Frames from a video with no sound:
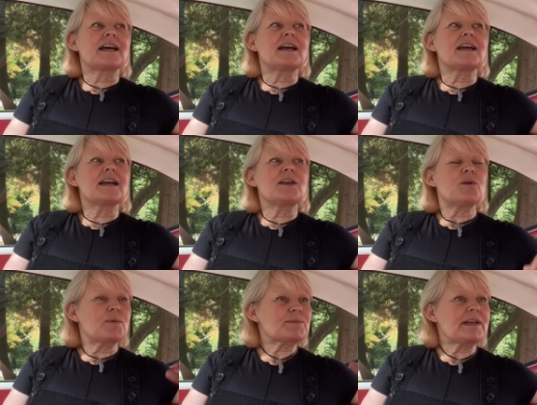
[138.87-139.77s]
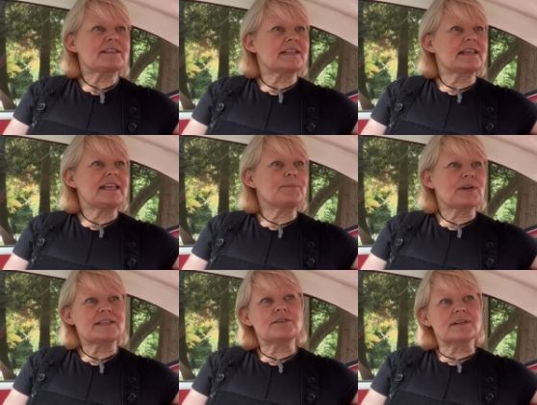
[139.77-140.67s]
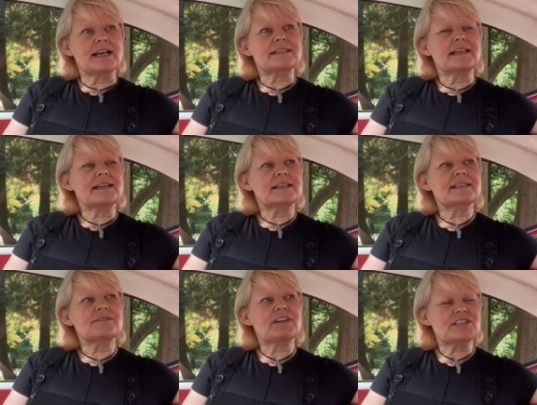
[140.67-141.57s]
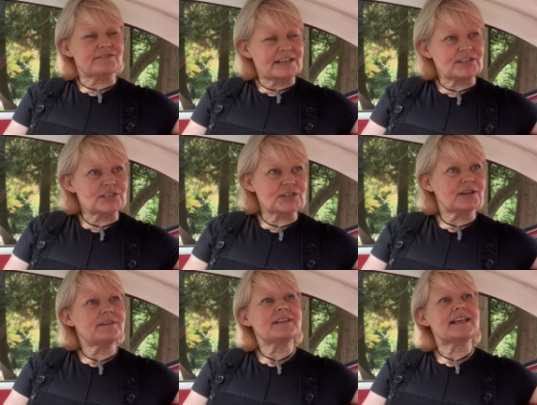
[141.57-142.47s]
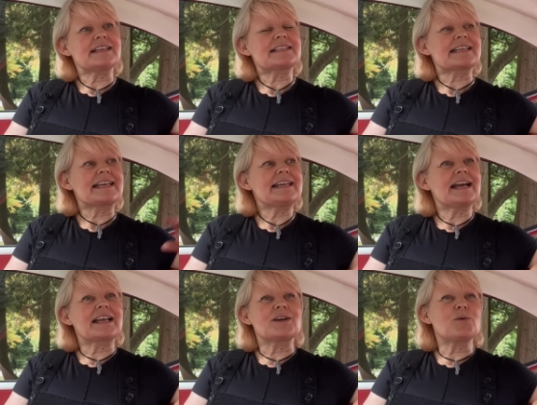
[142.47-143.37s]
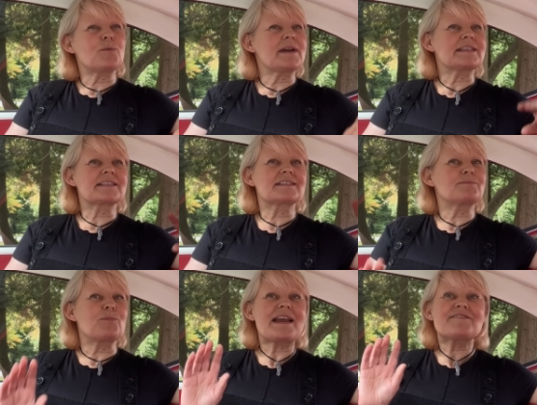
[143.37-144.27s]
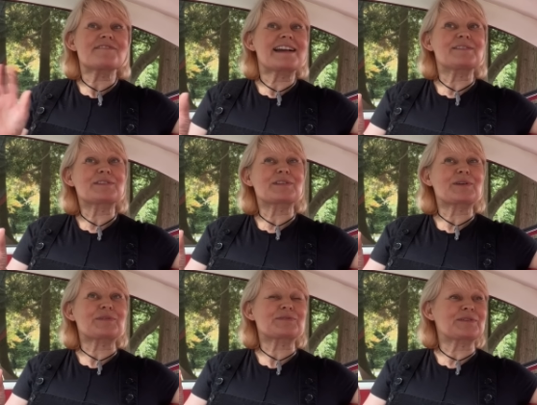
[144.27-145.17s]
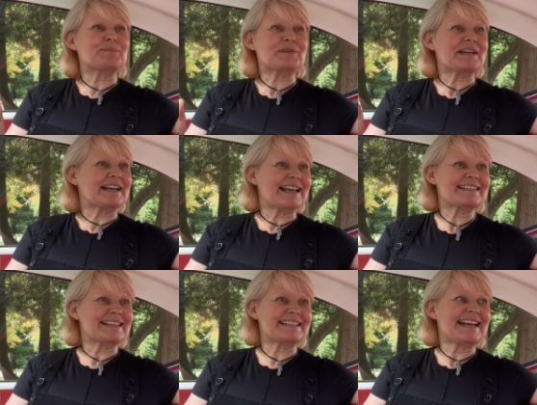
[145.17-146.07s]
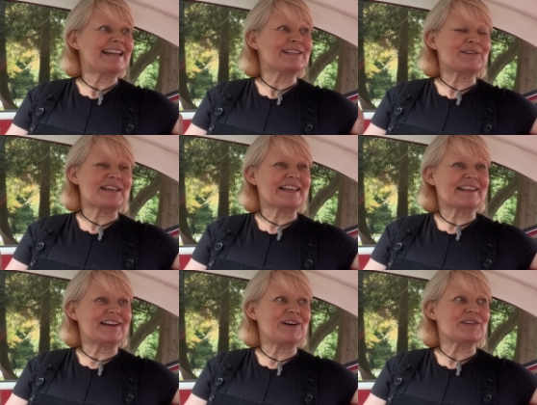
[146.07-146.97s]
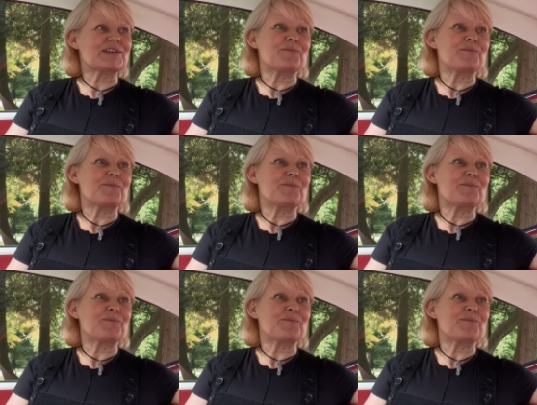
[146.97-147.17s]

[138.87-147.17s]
I always went to the Practical Classics Restoration Show at the NEC, and always went round to the Consul Capri and Classic stand looking at the cars.